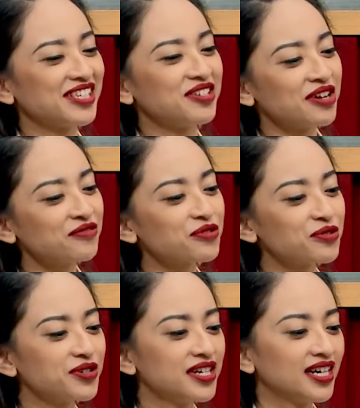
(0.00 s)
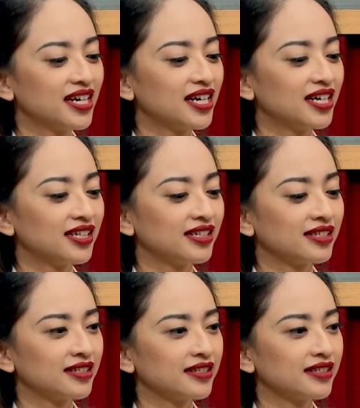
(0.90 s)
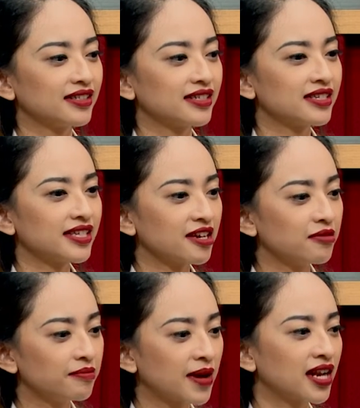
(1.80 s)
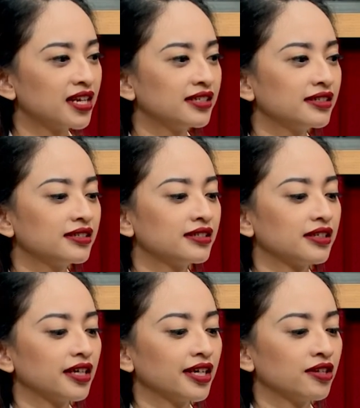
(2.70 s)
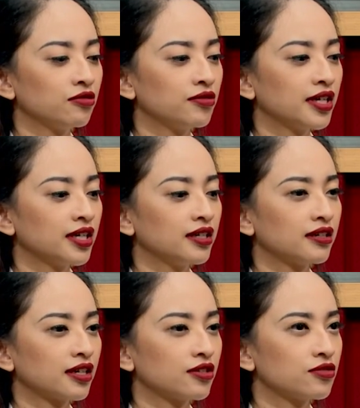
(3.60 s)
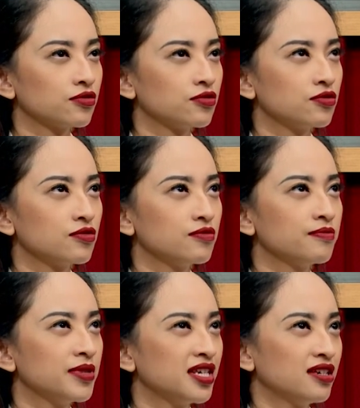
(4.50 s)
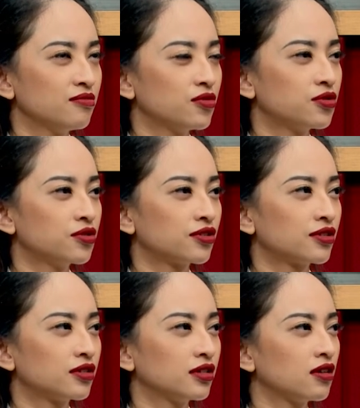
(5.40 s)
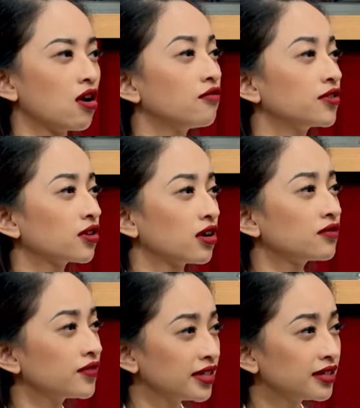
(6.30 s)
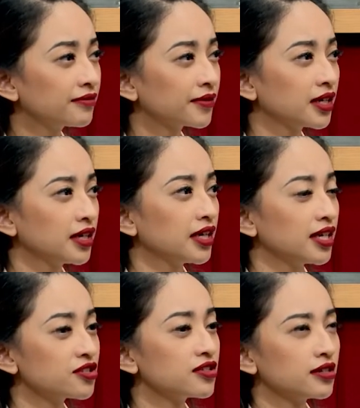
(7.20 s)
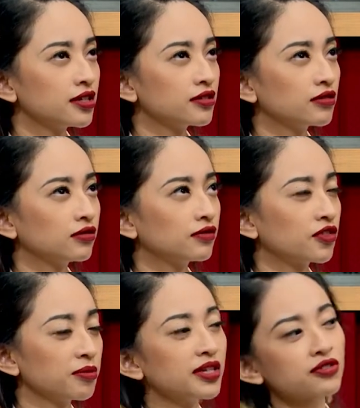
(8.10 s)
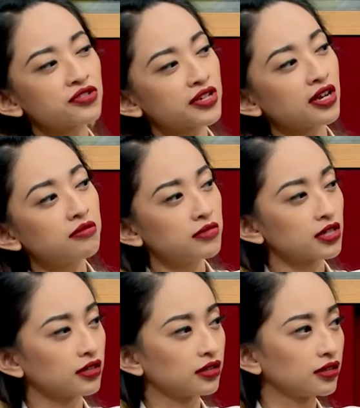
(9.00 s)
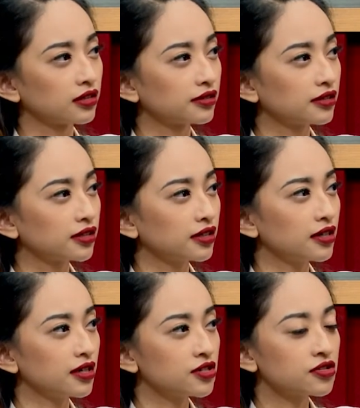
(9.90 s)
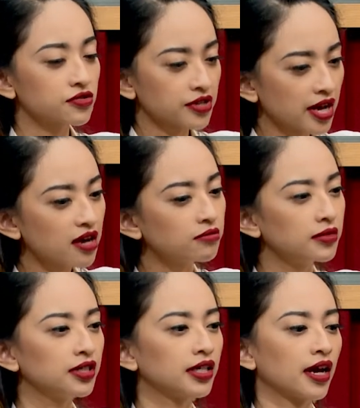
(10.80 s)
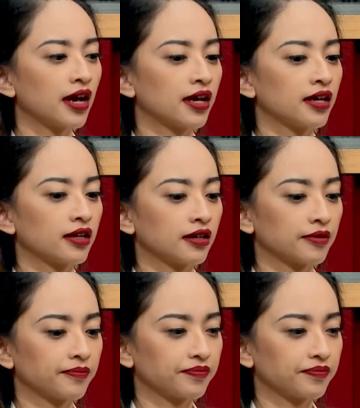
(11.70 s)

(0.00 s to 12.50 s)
you have to uh, stay balanced in a way not to be more uh, overconfident. Is is to for me is to stay humble yeah. is to stay humble and